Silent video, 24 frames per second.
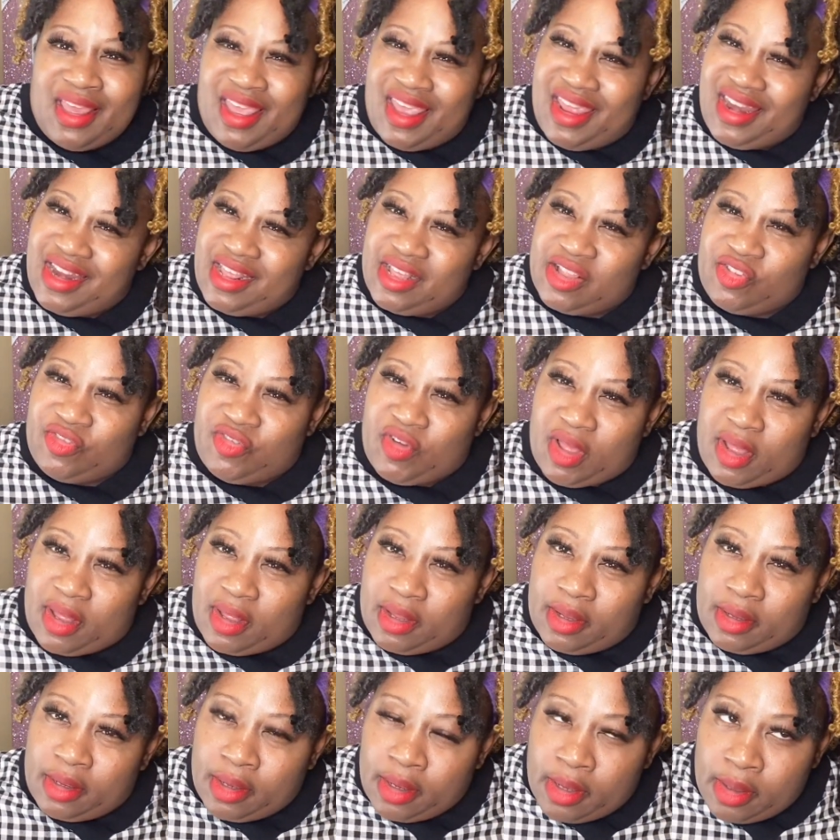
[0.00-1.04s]
and that's
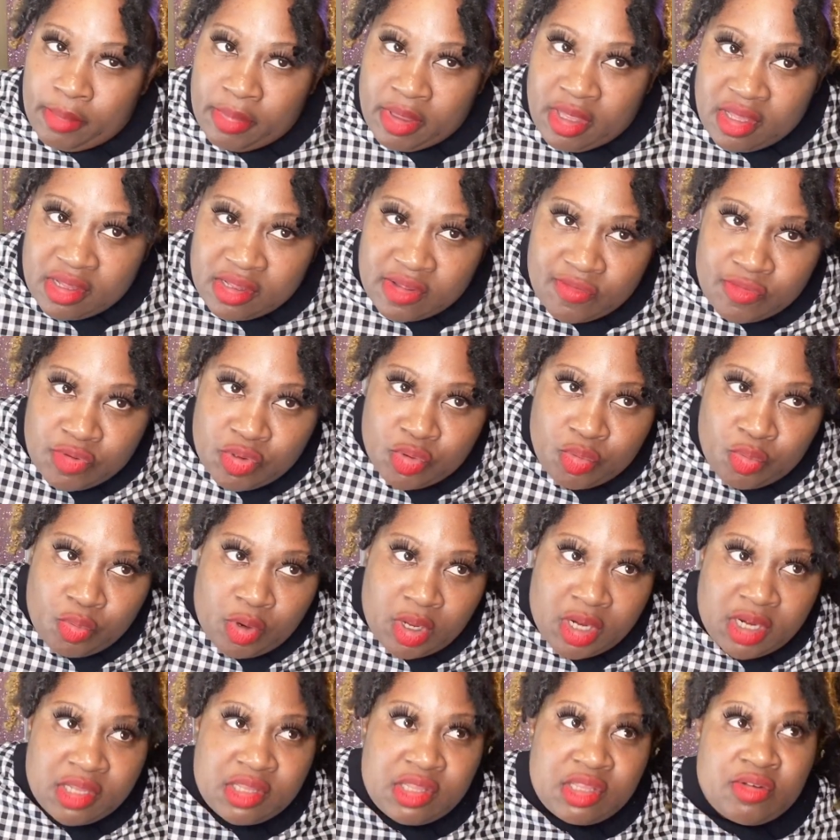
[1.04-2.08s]
fine, because if you
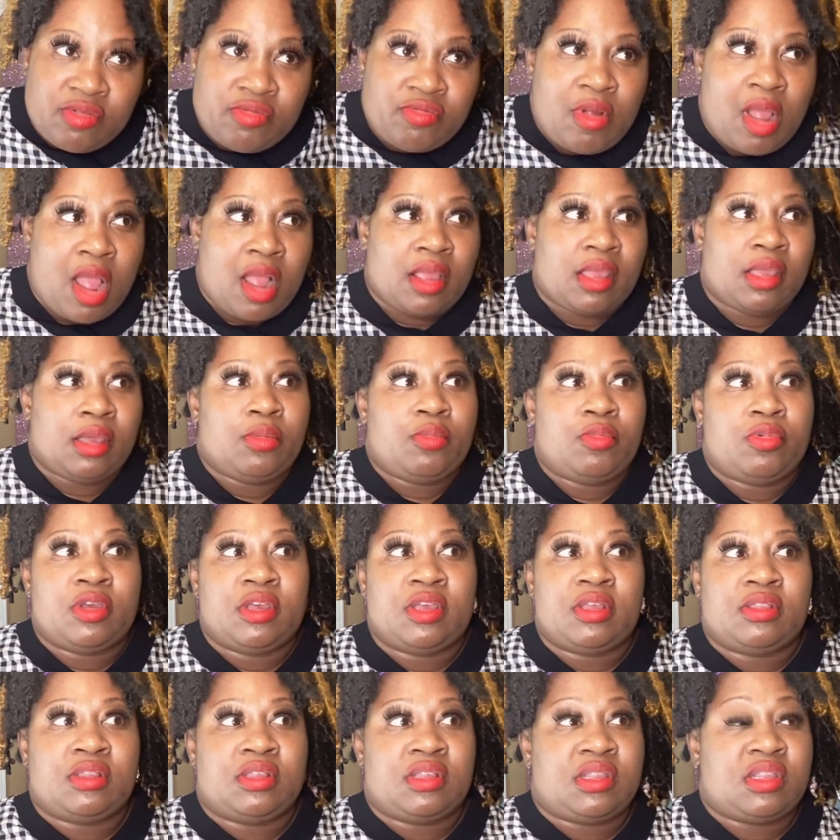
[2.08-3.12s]
wanted to rock it
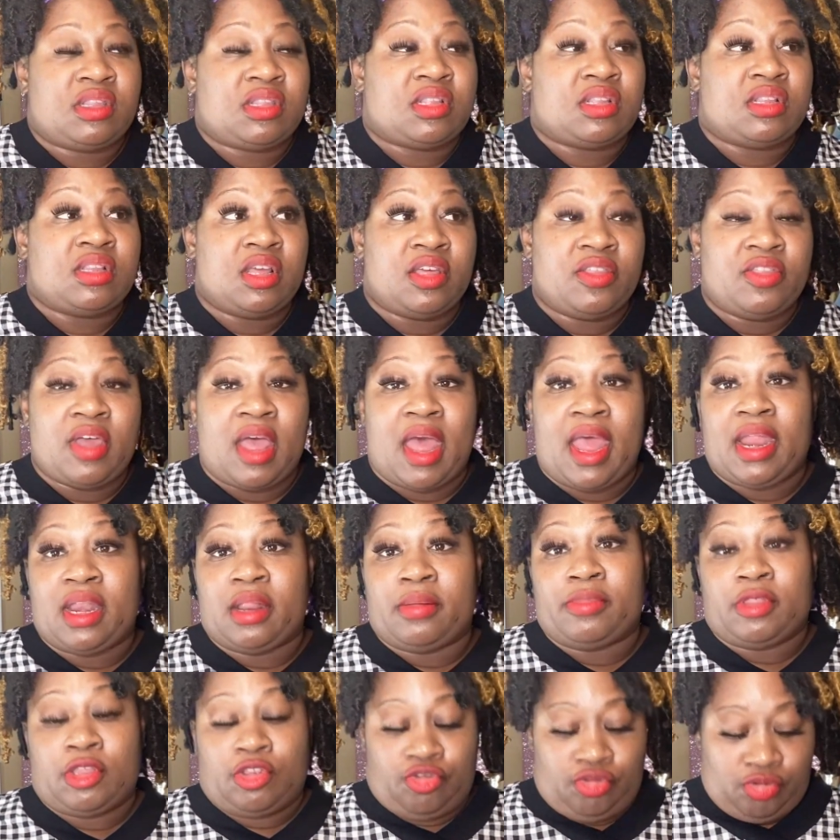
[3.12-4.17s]
with, this is another
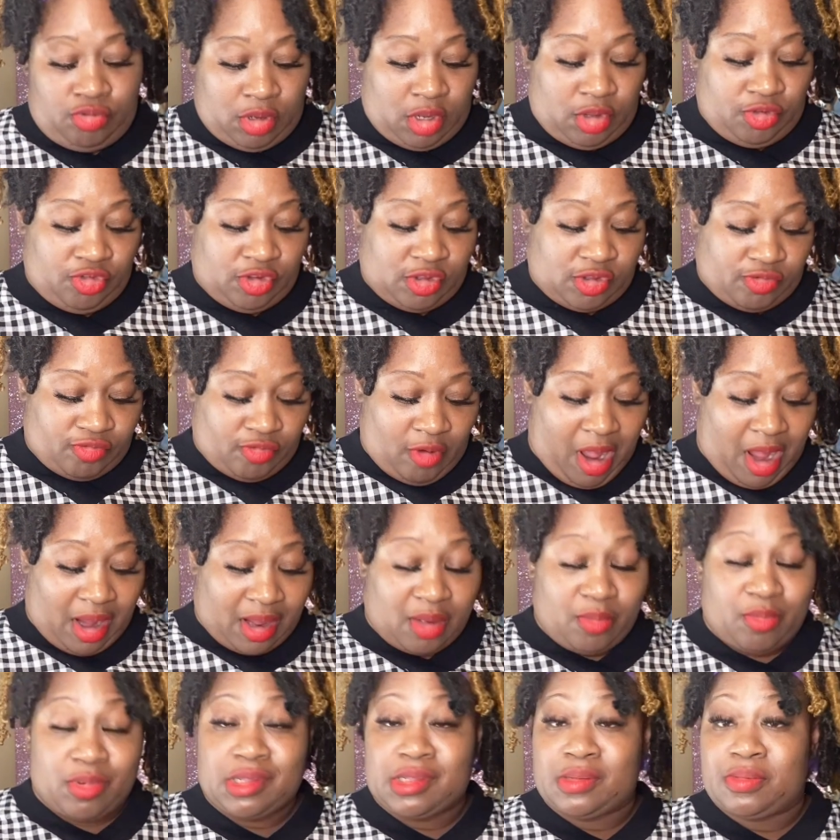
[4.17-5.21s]
item that you can just rock
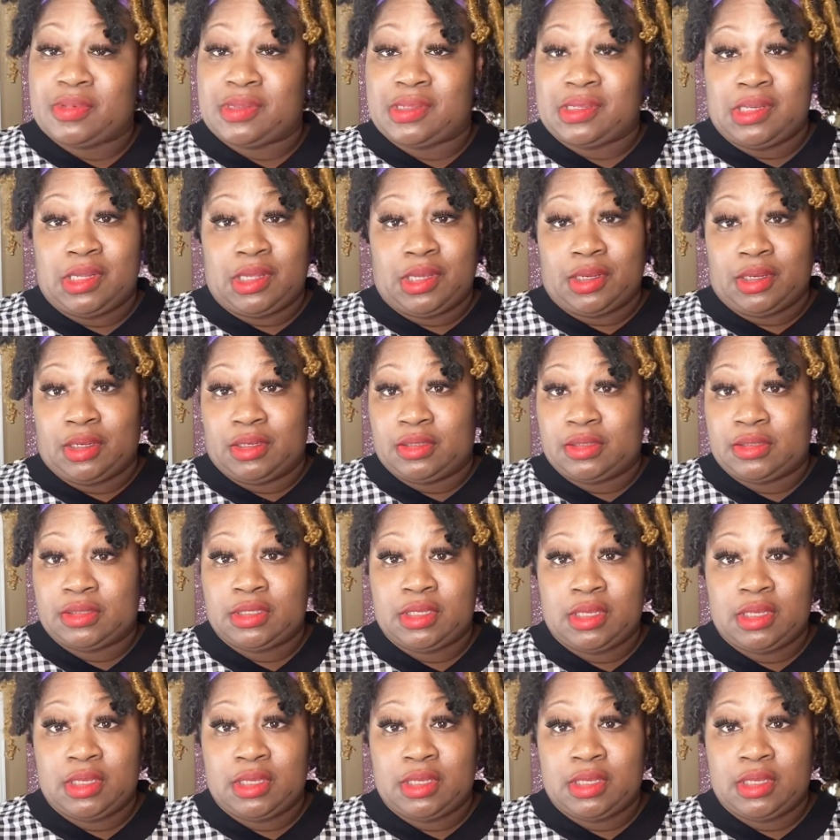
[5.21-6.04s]
it with some sneakers